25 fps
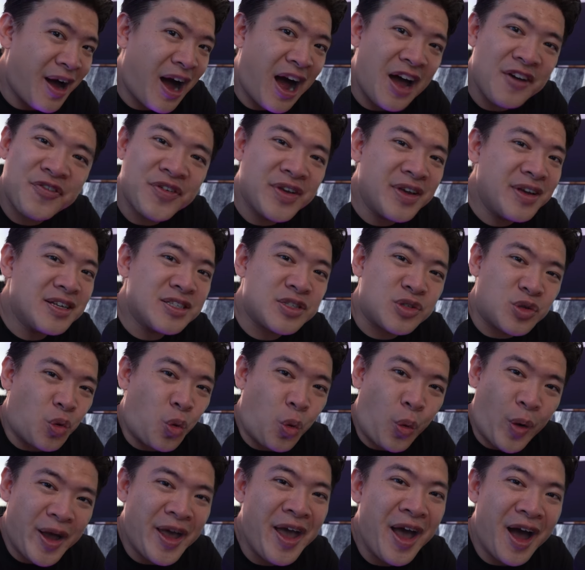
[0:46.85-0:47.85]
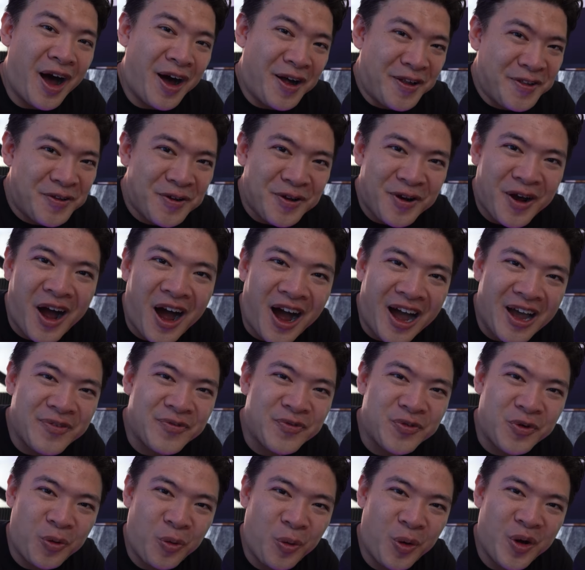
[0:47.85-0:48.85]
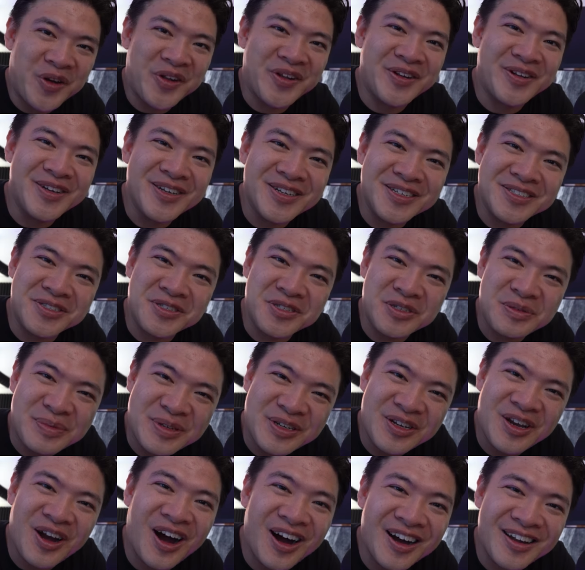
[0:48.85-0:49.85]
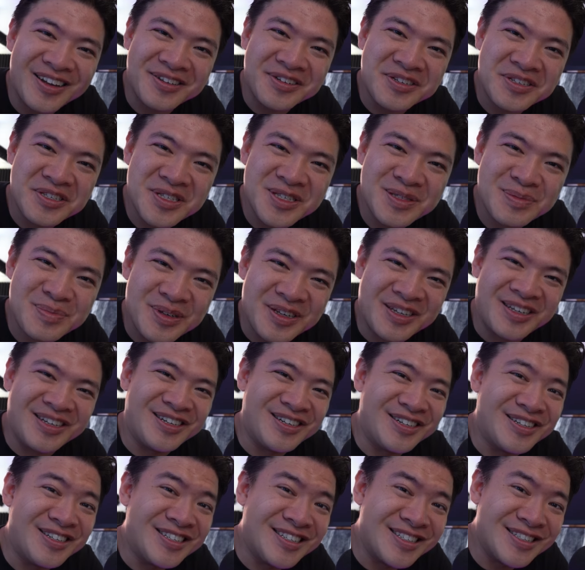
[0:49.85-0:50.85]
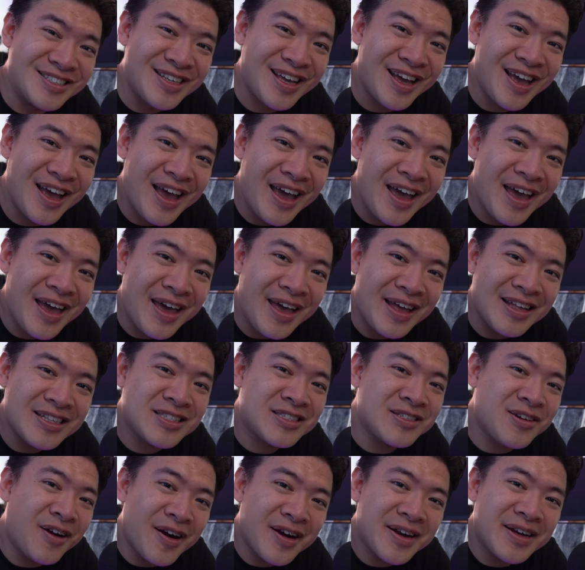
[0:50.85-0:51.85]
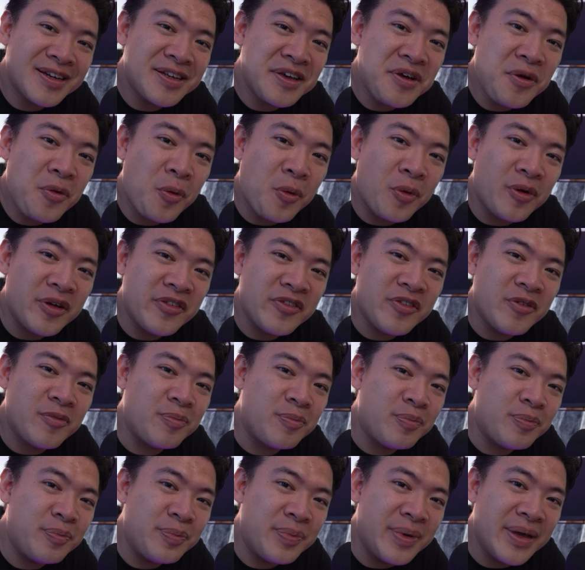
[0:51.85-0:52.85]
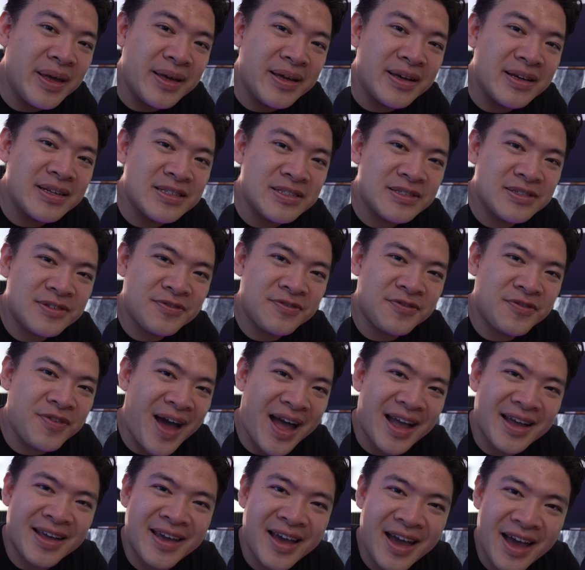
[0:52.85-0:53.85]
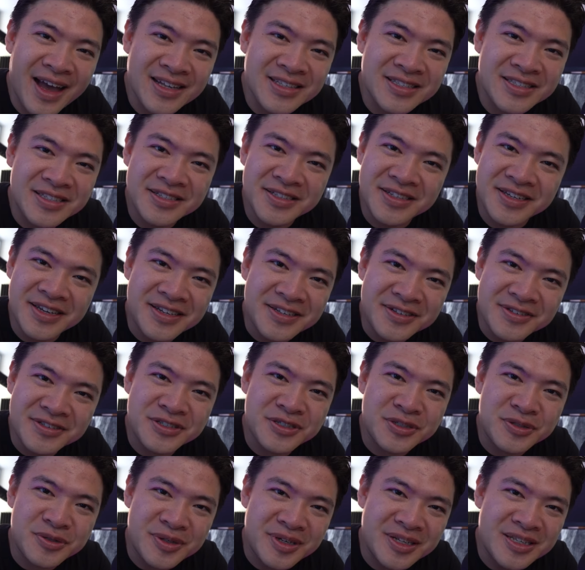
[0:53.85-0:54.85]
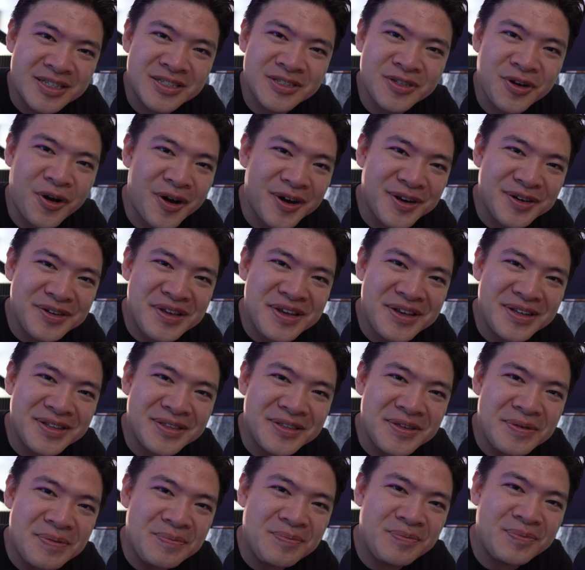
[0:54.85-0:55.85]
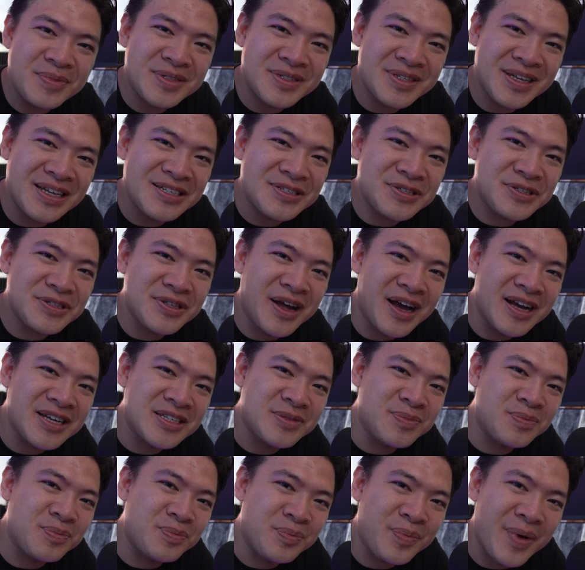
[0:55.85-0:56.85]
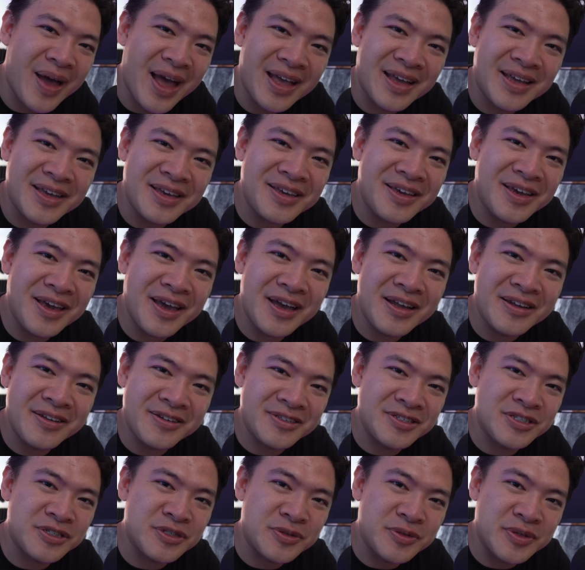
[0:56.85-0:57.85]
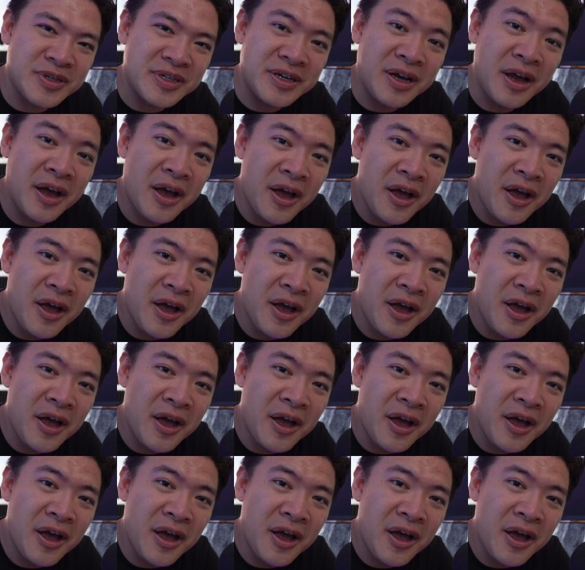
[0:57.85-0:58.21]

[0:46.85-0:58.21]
I think it's way underhyped for what it is, to be honest, because it's targeting one of the biggest fat cats in the industry. It's targeting the centralized banking industry.